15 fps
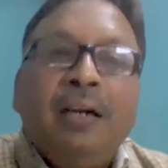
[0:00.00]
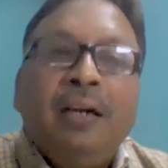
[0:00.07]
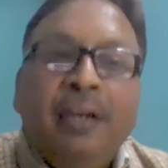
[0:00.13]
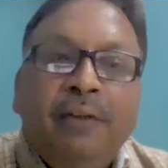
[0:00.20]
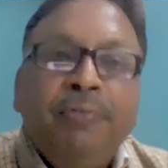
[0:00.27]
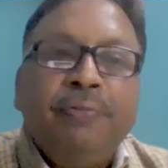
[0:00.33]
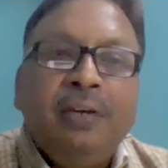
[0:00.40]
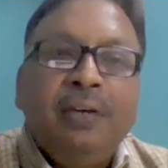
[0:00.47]

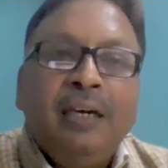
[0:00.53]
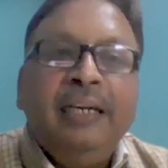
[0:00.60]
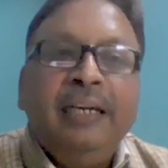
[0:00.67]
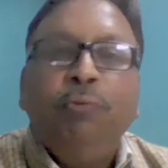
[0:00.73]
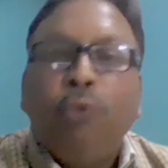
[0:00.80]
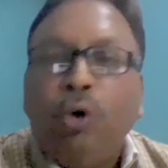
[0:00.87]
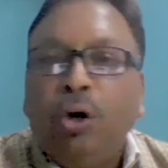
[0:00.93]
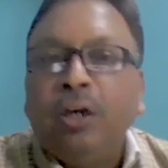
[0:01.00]
if
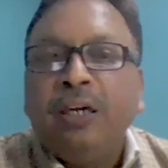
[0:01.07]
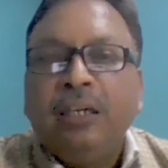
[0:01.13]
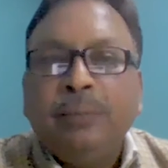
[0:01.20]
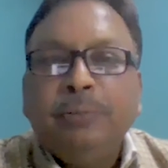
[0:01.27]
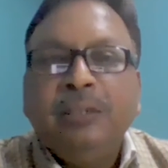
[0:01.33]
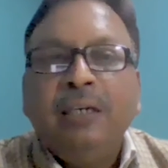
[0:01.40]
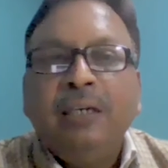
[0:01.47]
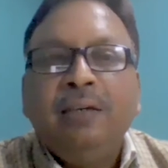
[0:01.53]
any war
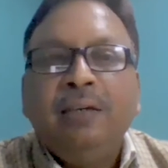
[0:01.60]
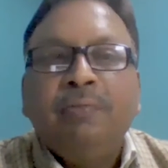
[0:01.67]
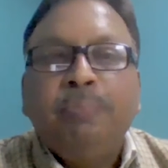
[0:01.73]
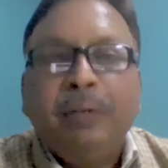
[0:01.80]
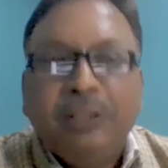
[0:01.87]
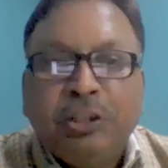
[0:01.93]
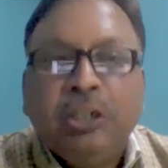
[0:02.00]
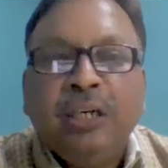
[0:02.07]
comes in
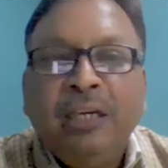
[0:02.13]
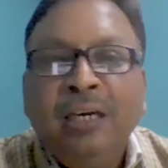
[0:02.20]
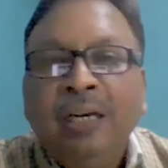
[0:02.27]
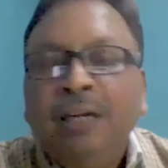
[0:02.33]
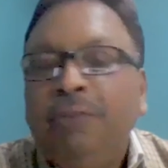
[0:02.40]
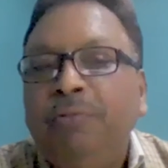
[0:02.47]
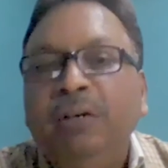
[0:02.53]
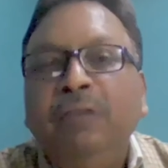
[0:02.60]
picture,
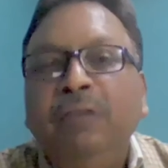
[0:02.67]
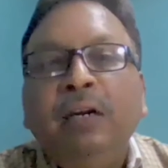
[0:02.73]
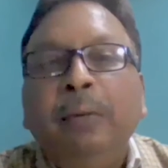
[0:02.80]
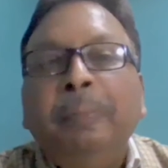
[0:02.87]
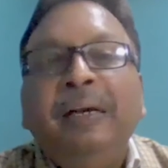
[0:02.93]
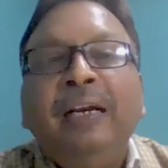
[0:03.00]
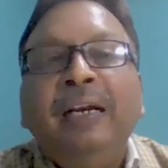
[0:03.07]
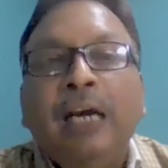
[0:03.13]
we
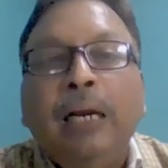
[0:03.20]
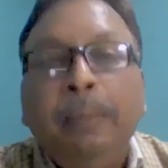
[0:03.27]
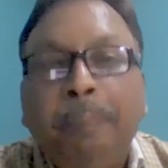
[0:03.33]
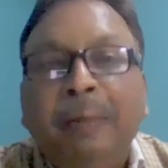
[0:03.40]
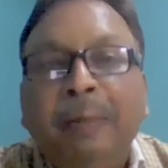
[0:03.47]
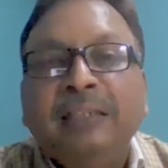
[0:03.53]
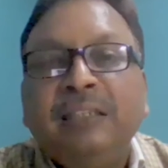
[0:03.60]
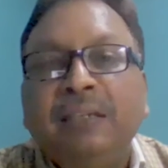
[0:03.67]
will be
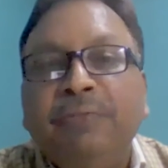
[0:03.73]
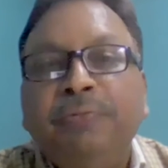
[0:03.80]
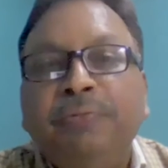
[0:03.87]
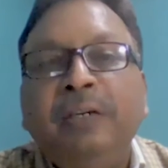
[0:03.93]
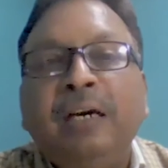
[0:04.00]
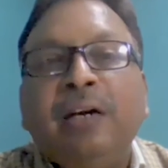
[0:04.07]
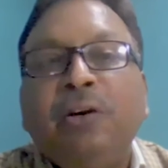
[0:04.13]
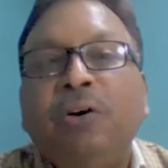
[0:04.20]
helpless if
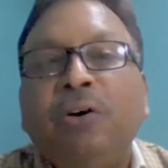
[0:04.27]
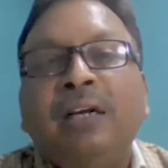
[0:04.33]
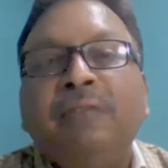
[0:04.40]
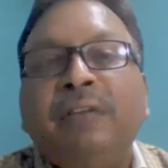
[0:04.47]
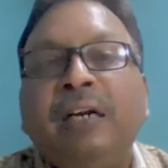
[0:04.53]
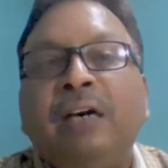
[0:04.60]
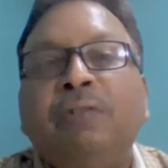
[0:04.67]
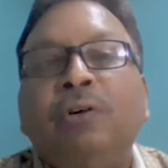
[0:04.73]
we are not
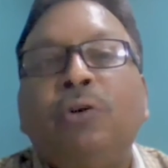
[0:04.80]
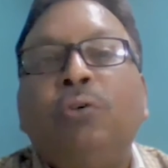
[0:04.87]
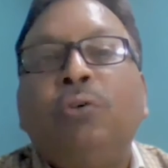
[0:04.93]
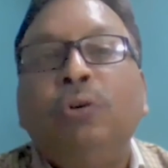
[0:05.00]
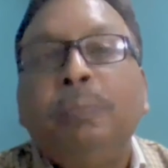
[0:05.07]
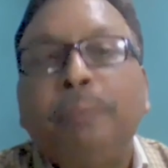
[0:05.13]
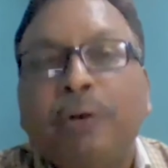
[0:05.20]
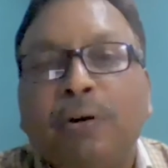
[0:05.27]
having our
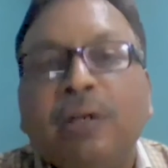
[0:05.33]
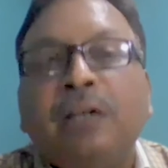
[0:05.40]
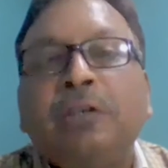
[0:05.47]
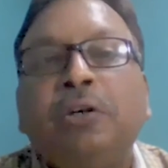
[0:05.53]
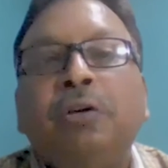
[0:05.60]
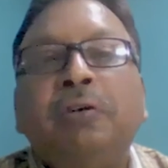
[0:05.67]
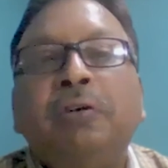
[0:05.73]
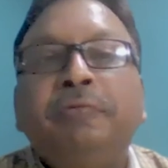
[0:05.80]
own
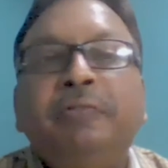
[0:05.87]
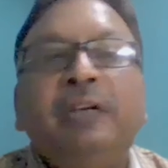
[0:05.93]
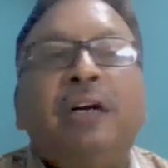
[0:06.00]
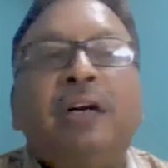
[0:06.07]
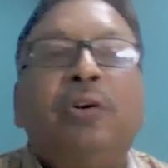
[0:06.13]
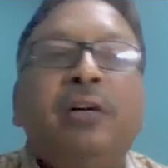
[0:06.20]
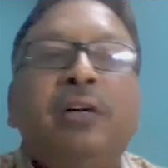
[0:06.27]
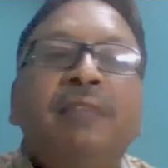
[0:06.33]
product or if we
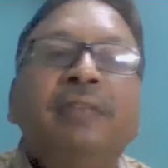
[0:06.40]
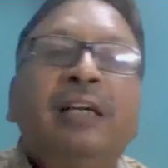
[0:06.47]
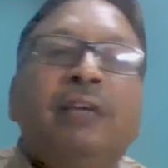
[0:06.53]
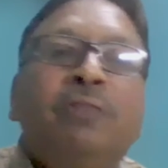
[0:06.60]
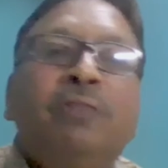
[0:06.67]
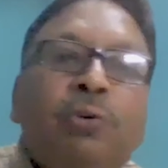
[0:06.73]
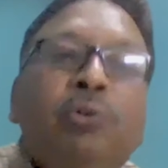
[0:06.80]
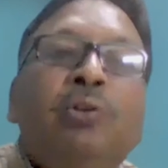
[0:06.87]
are not
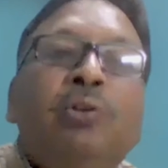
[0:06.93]
having our